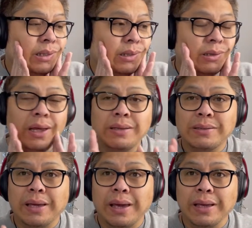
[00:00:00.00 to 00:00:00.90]

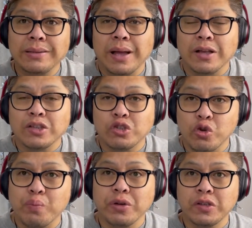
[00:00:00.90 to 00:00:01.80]
this is a
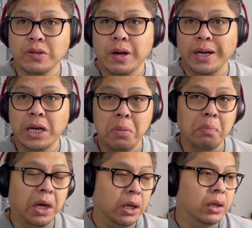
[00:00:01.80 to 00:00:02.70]
superstar in the
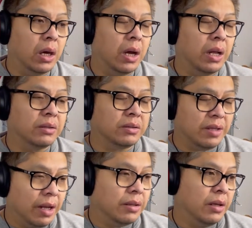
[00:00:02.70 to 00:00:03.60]
making i'll
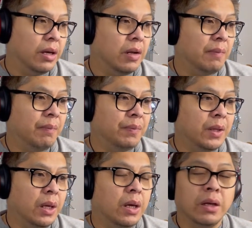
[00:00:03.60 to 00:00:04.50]
tell you
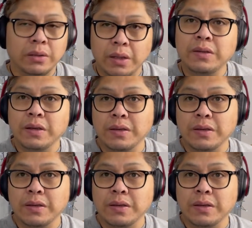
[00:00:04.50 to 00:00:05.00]
this is a